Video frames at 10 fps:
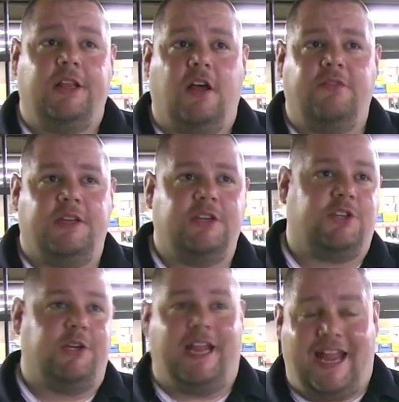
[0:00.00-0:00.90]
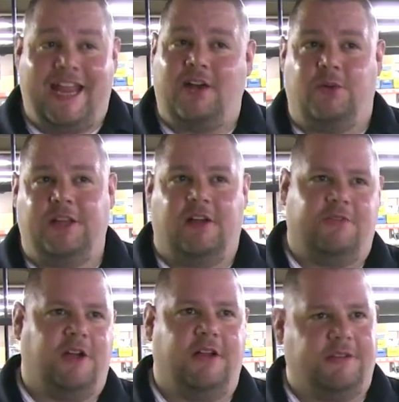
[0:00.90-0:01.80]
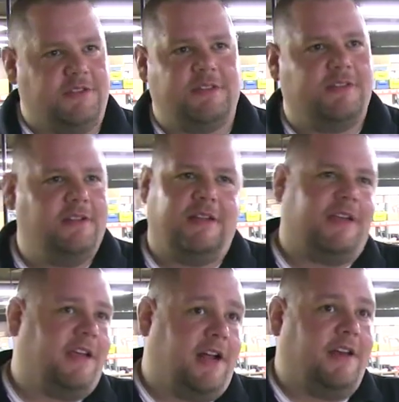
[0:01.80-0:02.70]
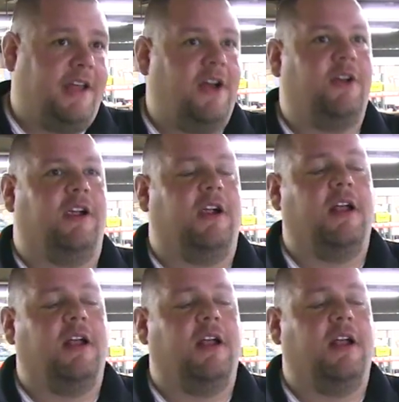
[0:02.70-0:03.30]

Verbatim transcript: love industry and we love guns. Get on down here.